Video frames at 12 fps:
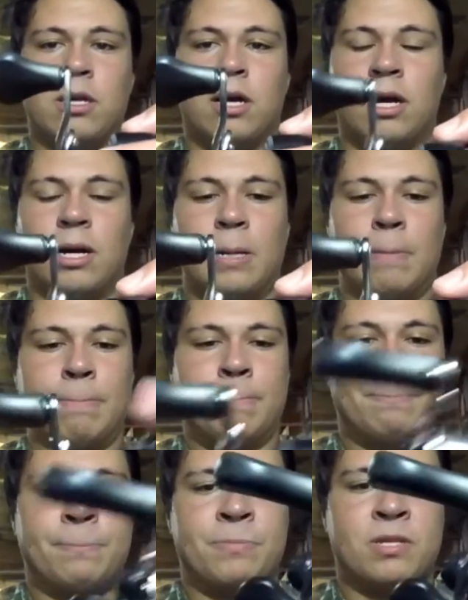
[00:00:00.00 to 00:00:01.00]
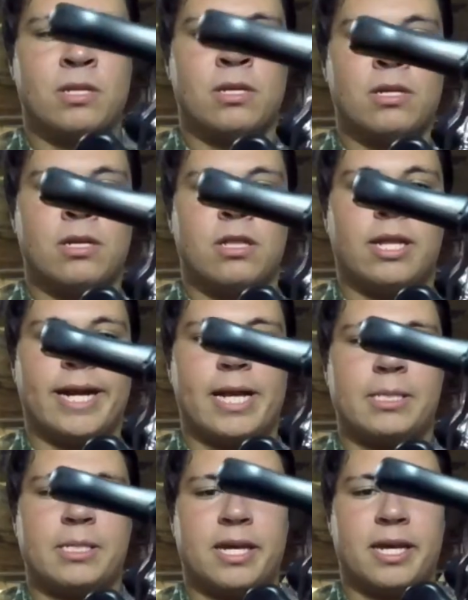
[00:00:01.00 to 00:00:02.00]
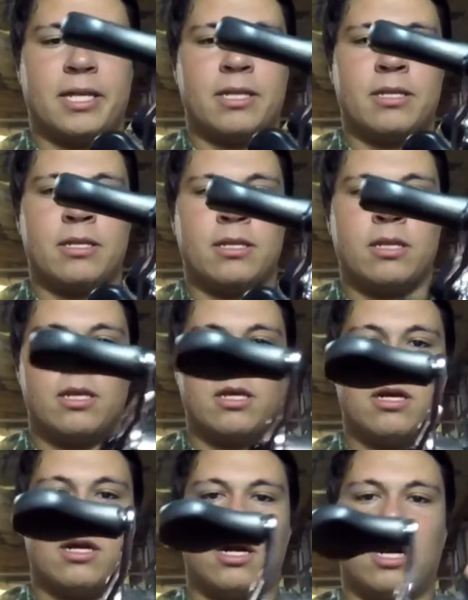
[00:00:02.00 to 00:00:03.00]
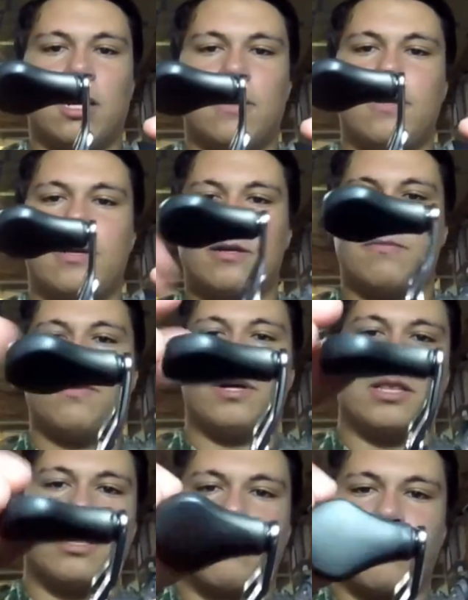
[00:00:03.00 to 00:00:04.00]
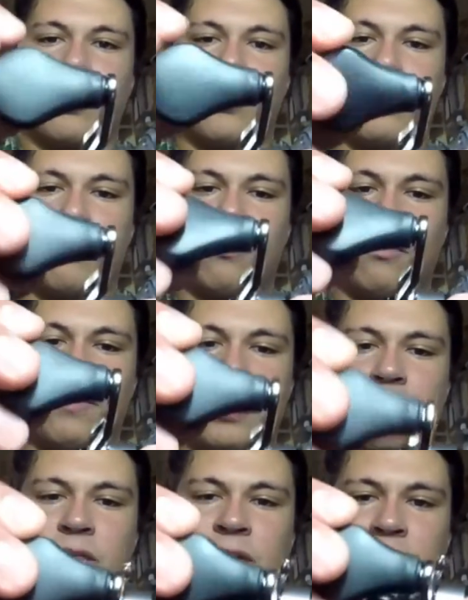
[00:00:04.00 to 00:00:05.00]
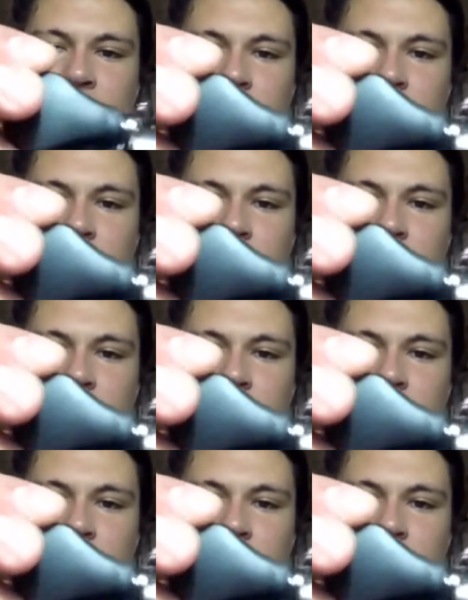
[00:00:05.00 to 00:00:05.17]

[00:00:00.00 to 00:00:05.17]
Like I said, but the real big thing